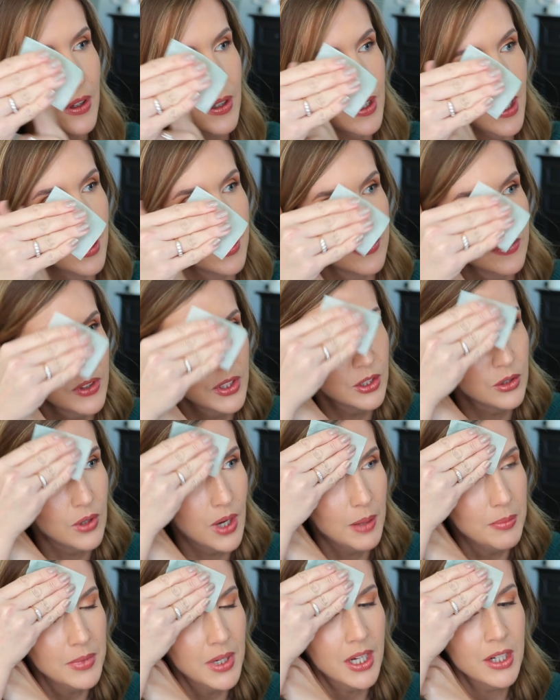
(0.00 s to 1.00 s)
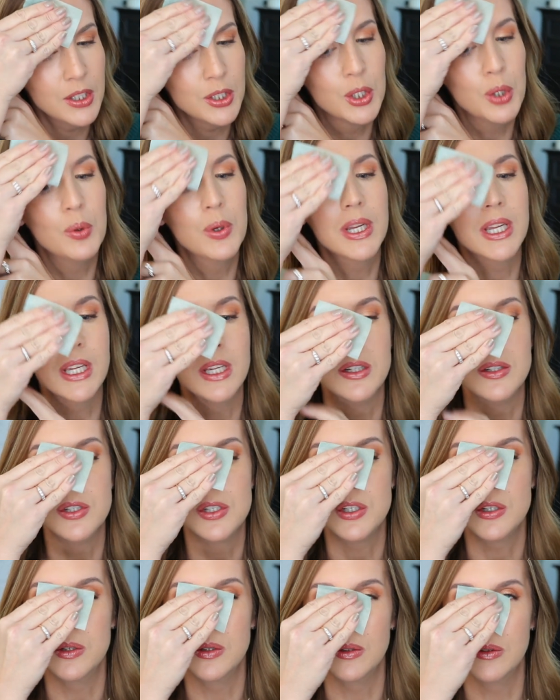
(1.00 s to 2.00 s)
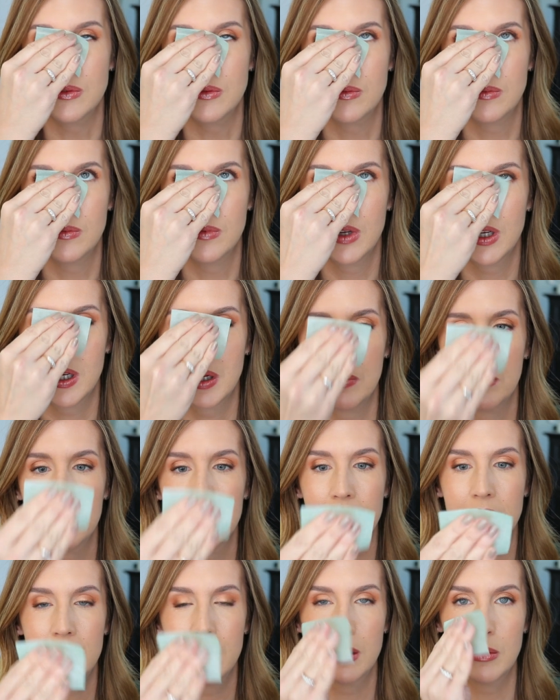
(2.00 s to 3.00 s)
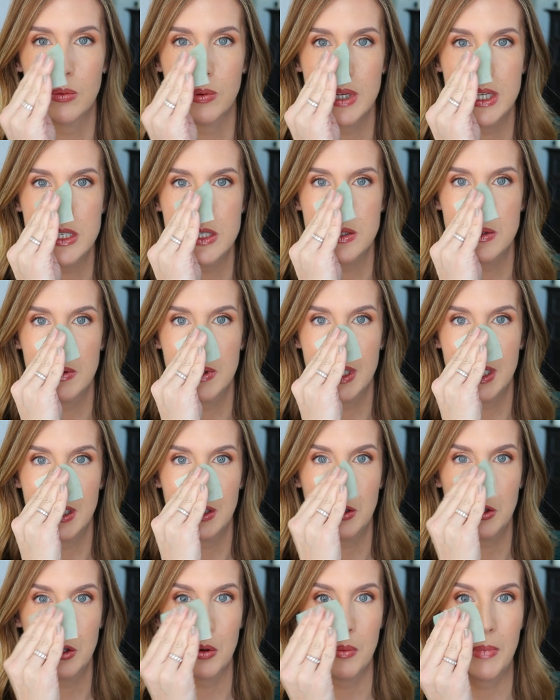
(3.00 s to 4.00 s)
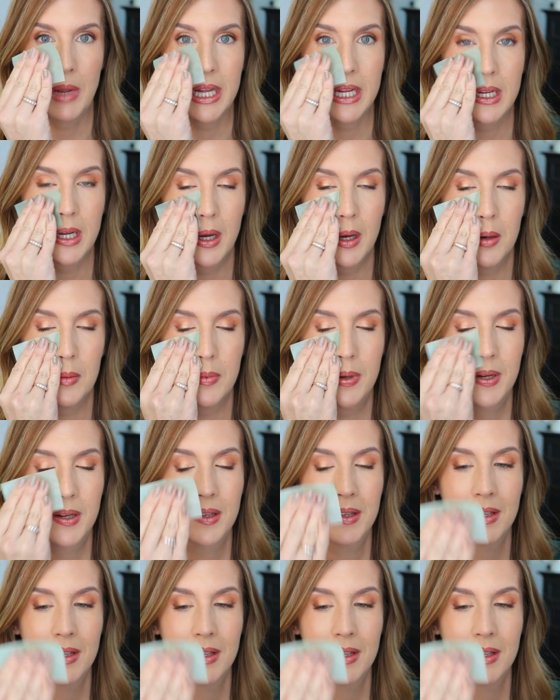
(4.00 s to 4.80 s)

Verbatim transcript: a lot of you. I'm not going into completely redoing your makeup.